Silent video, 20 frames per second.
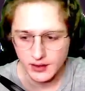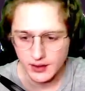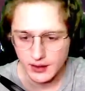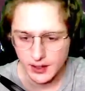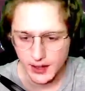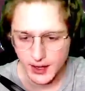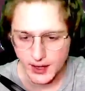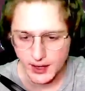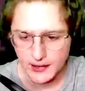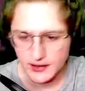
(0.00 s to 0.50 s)

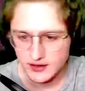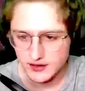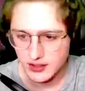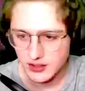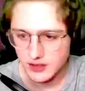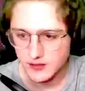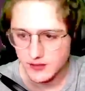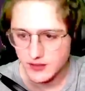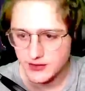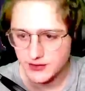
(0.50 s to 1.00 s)
And at the start
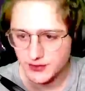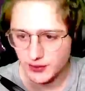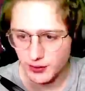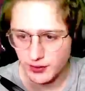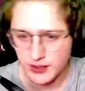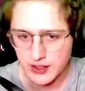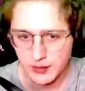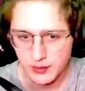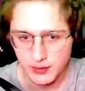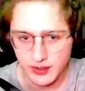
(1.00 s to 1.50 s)
of each floor
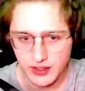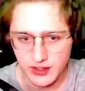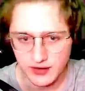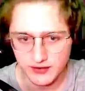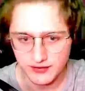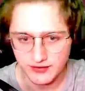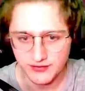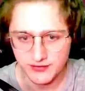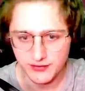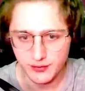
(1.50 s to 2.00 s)
here, we're getting
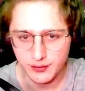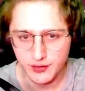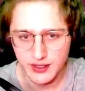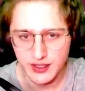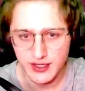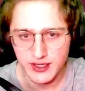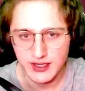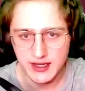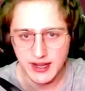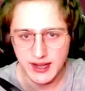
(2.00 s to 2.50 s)

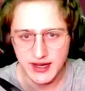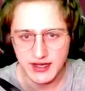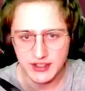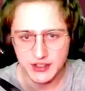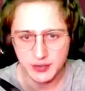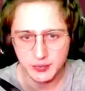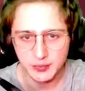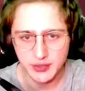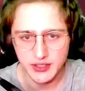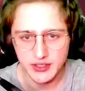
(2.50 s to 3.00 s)
free
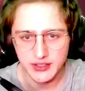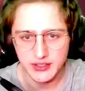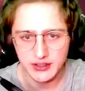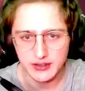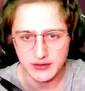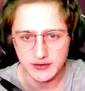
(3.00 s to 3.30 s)
HP.